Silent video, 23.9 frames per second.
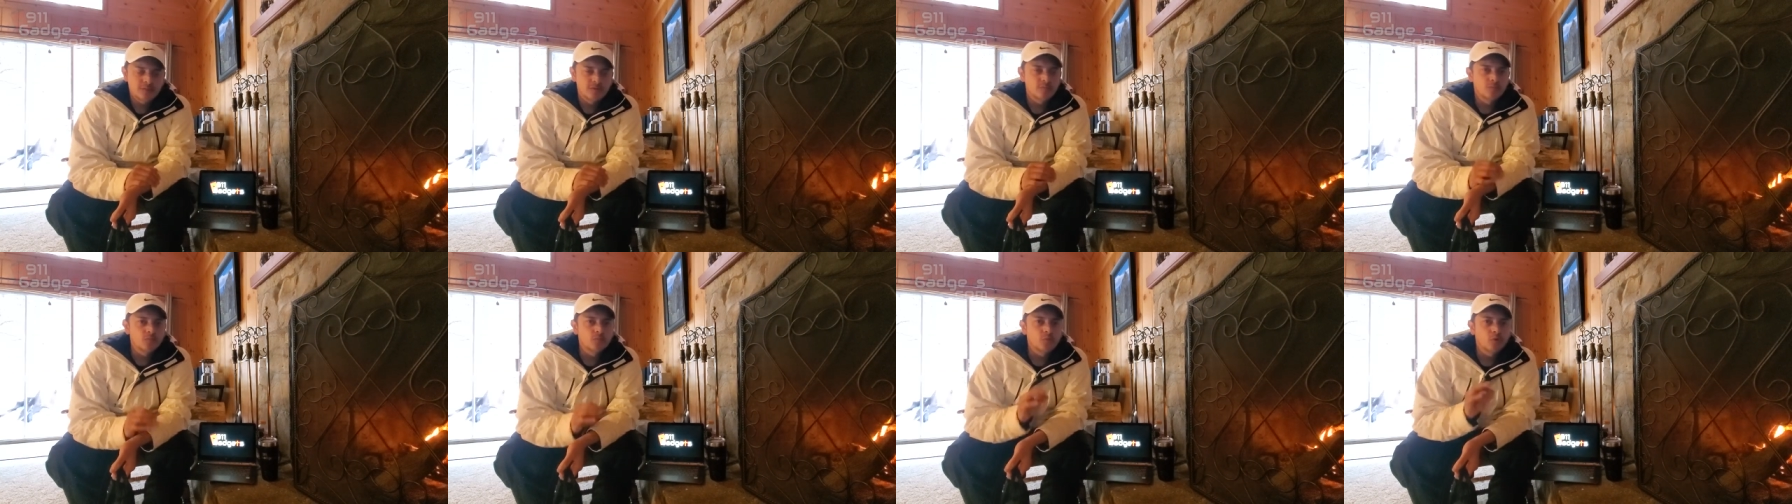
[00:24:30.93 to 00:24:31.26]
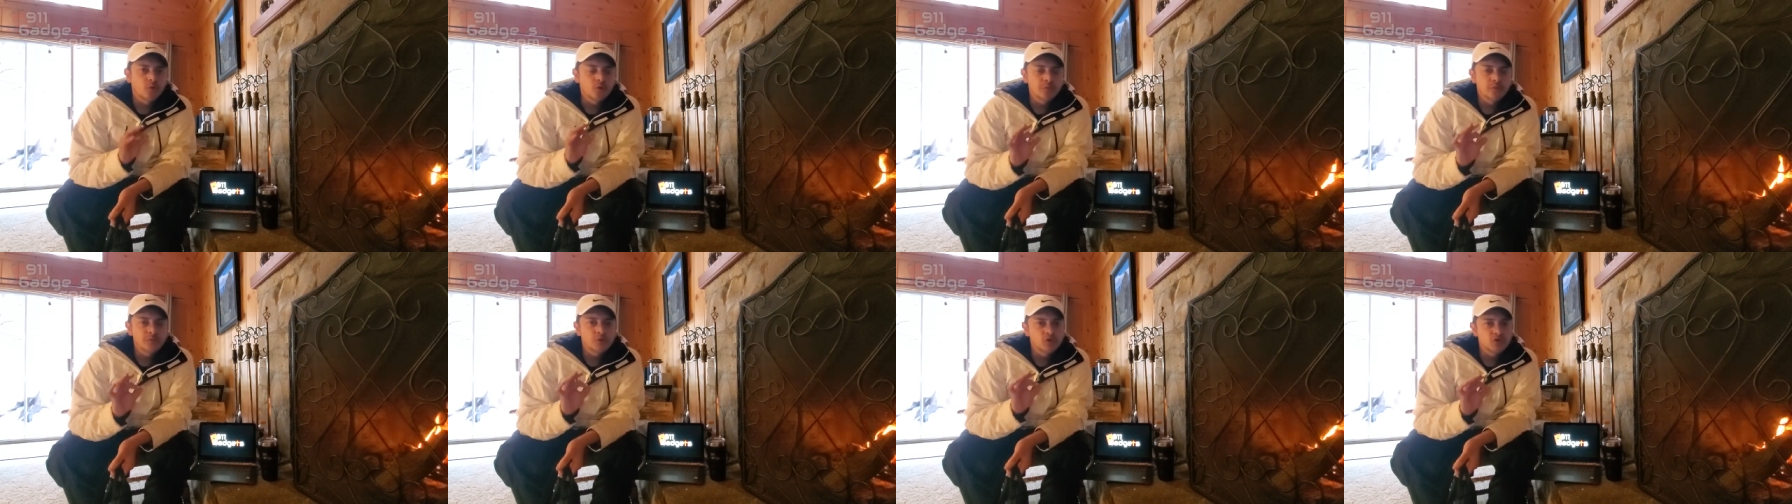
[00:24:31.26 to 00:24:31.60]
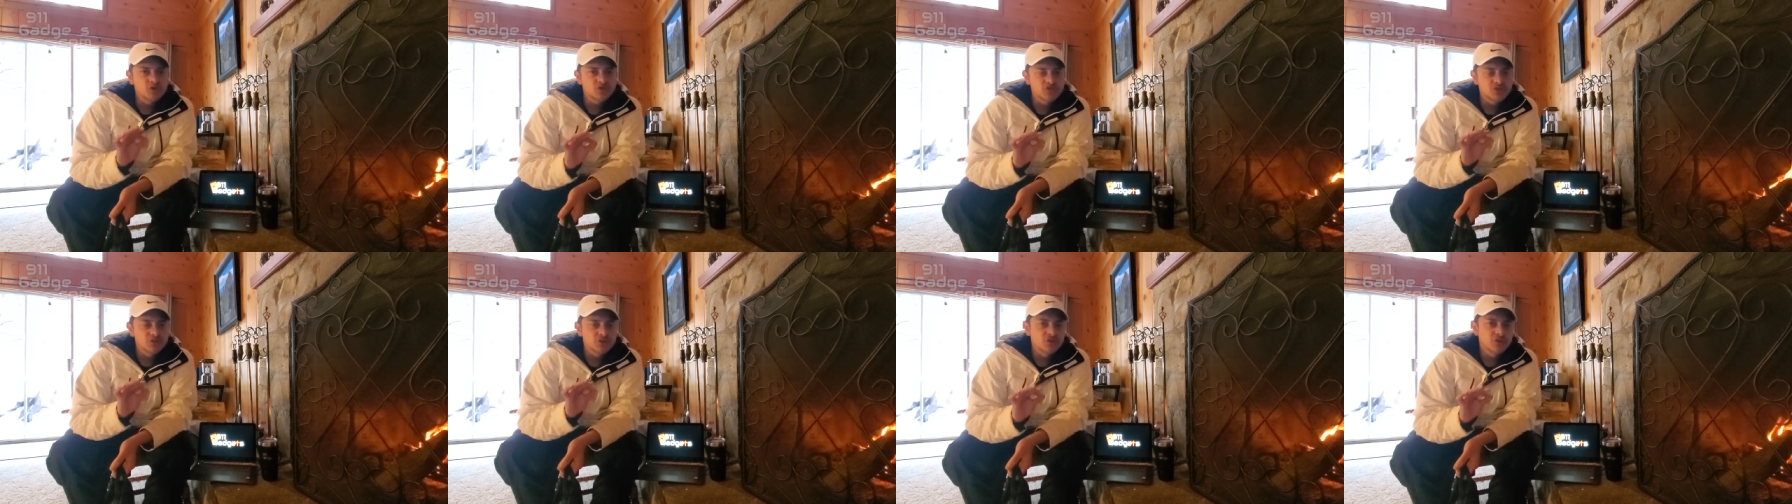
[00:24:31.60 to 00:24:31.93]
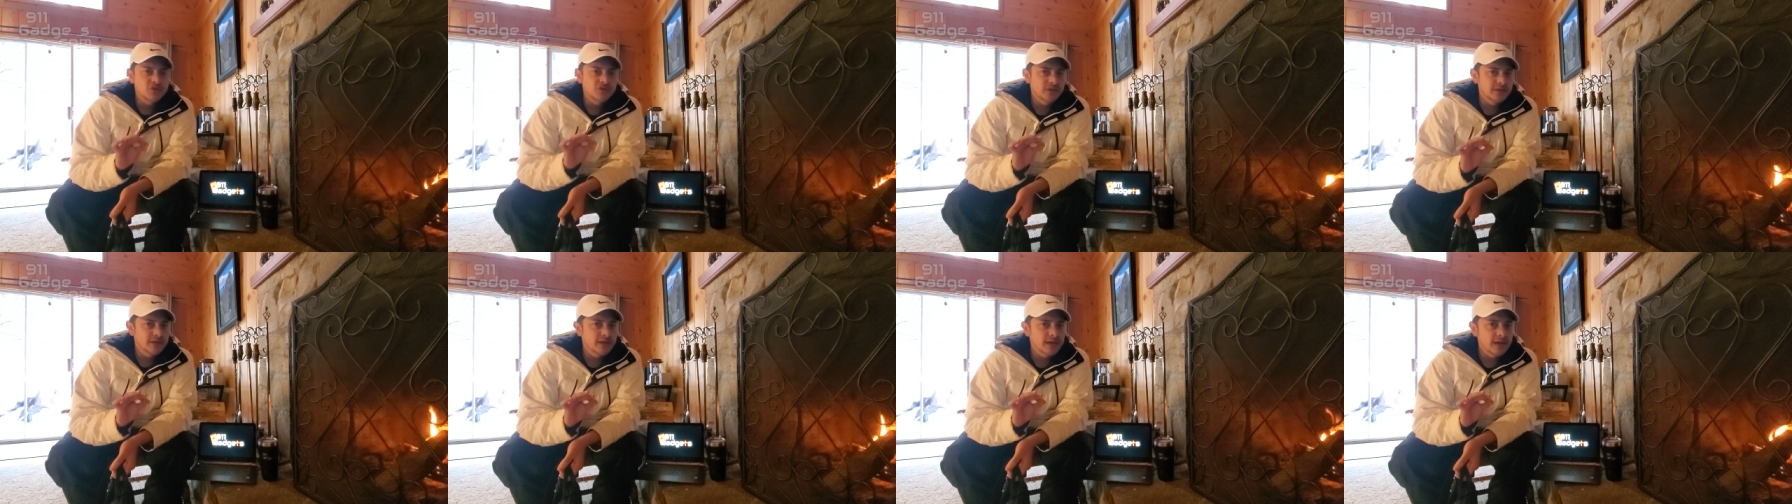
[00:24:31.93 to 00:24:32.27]
The more personal you
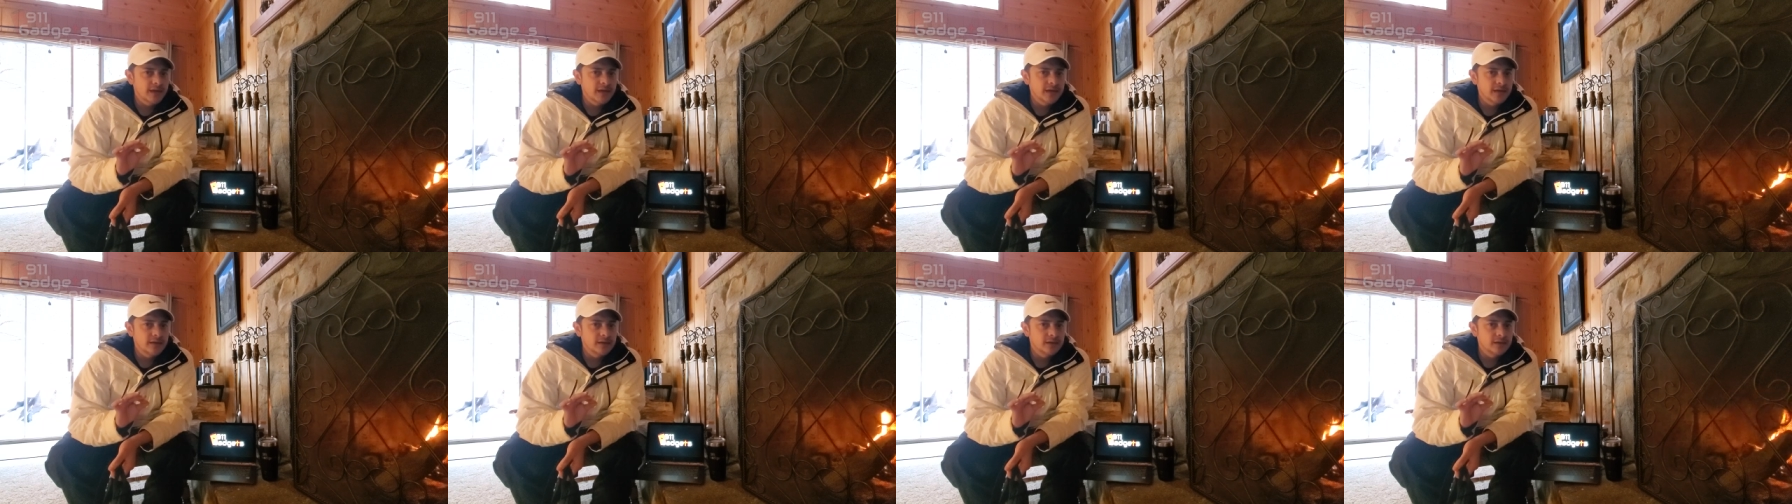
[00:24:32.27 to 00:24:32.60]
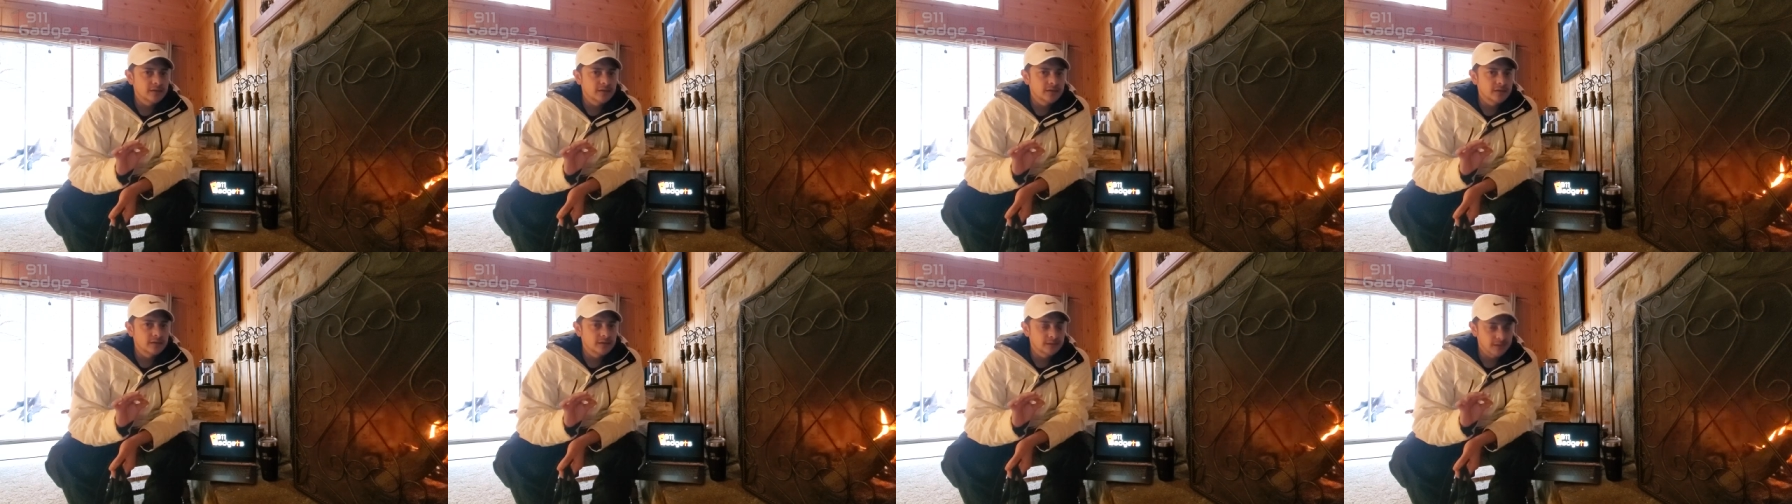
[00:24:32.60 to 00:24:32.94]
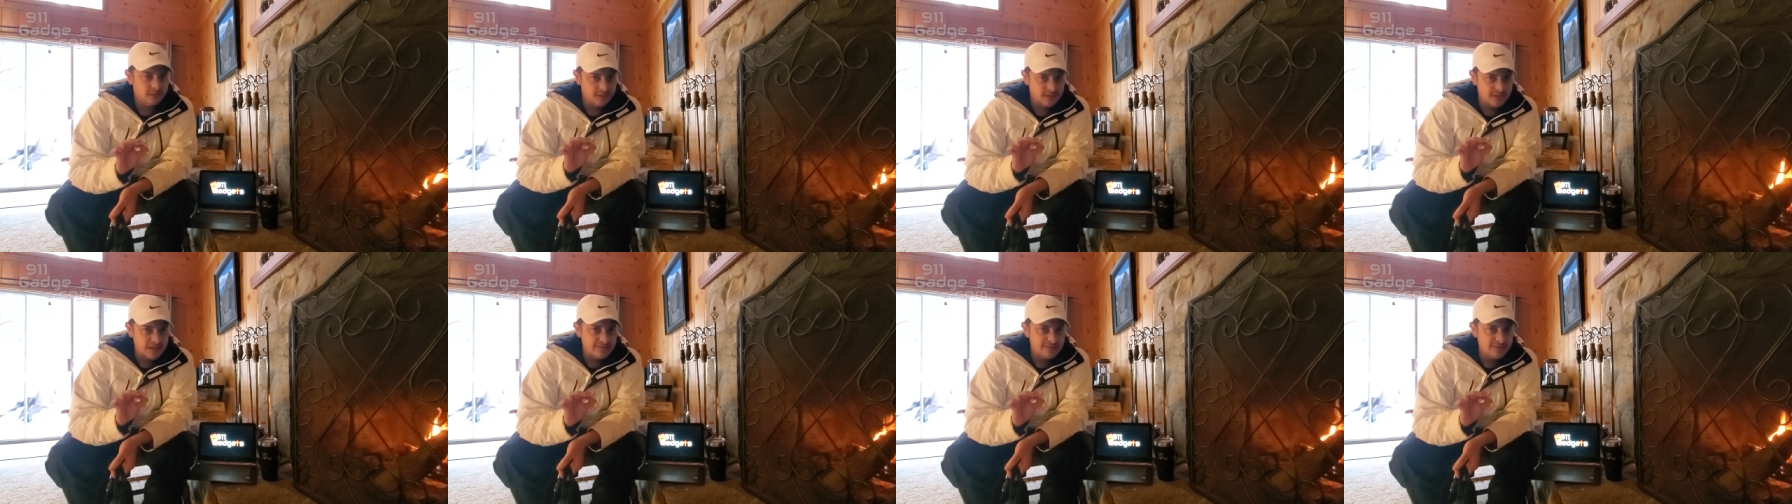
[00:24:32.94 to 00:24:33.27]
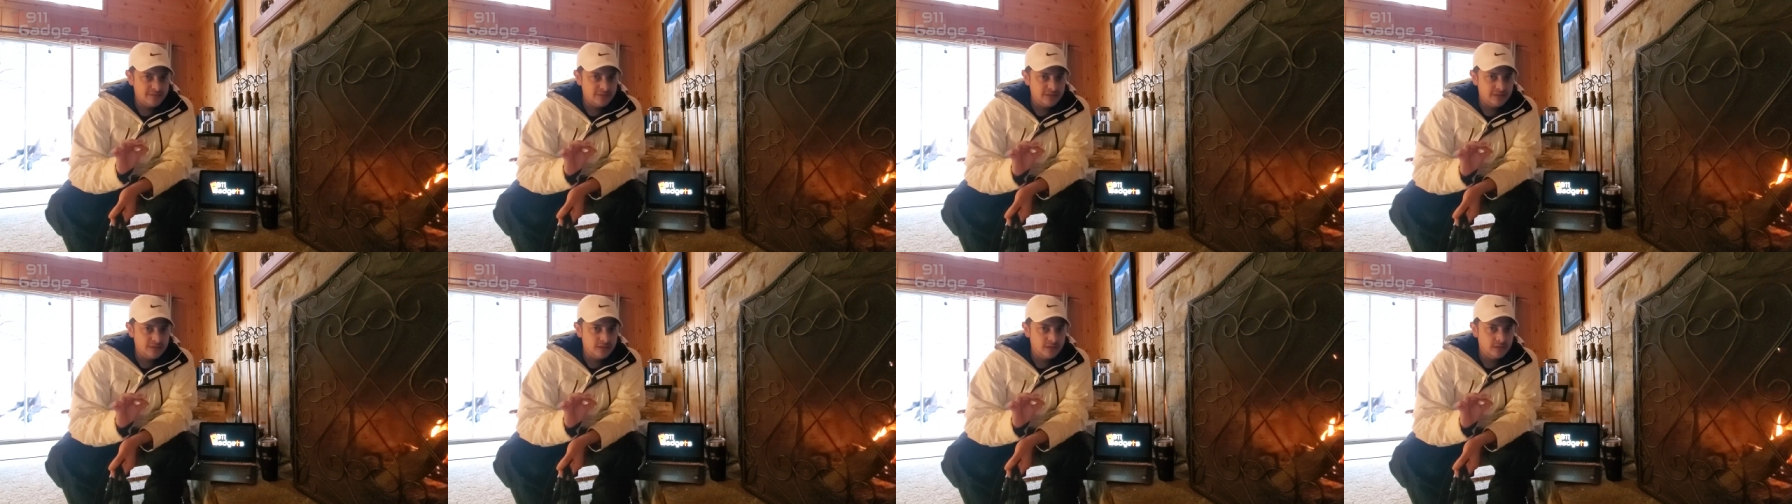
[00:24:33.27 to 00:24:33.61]
can get in that
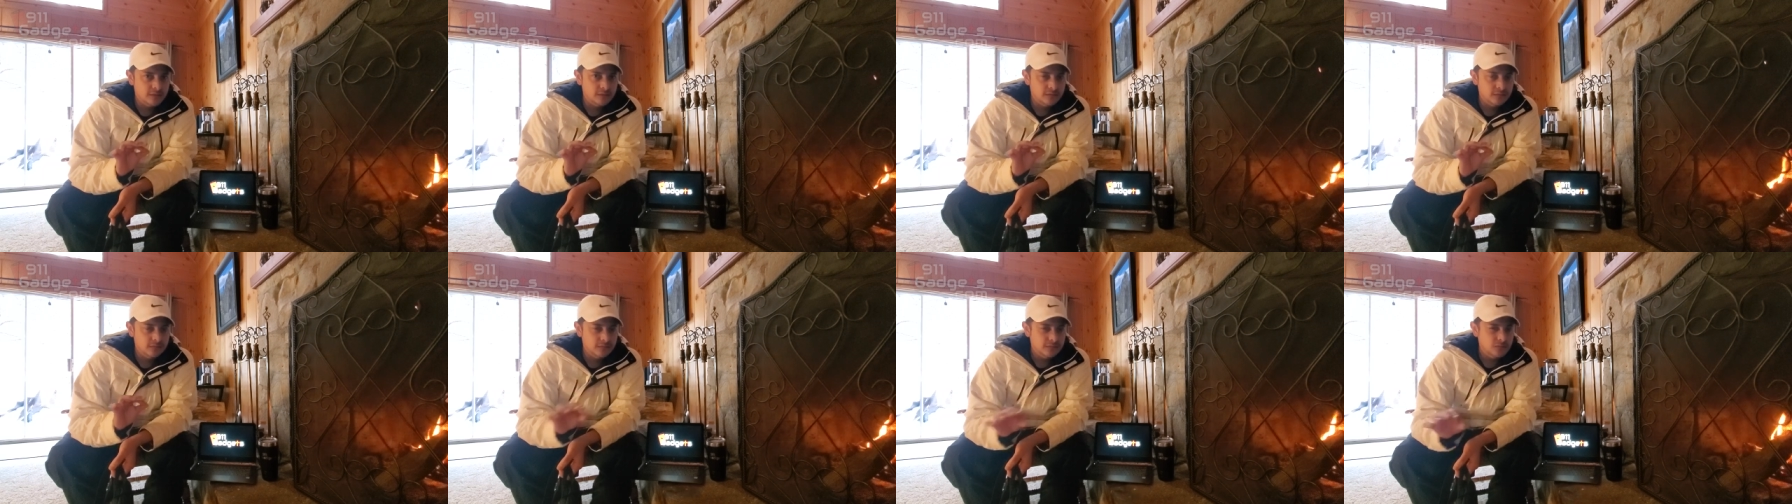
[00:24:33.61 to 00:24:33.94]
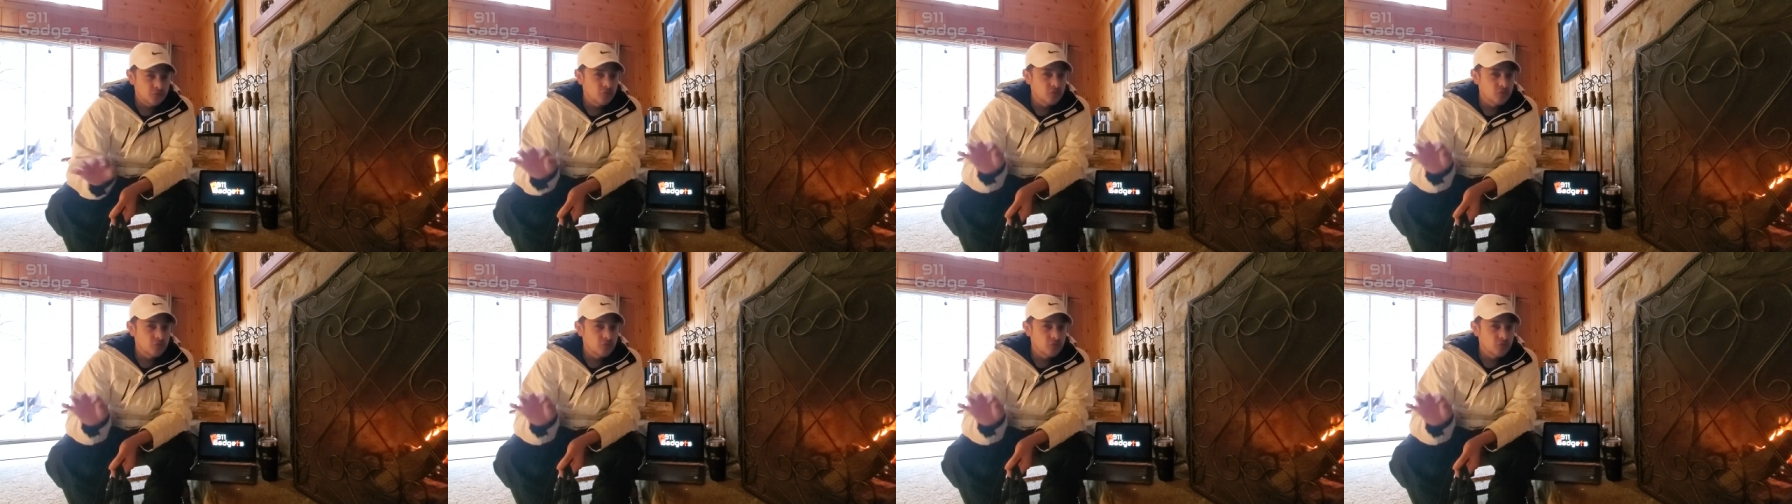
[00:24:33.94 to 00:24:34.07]
video,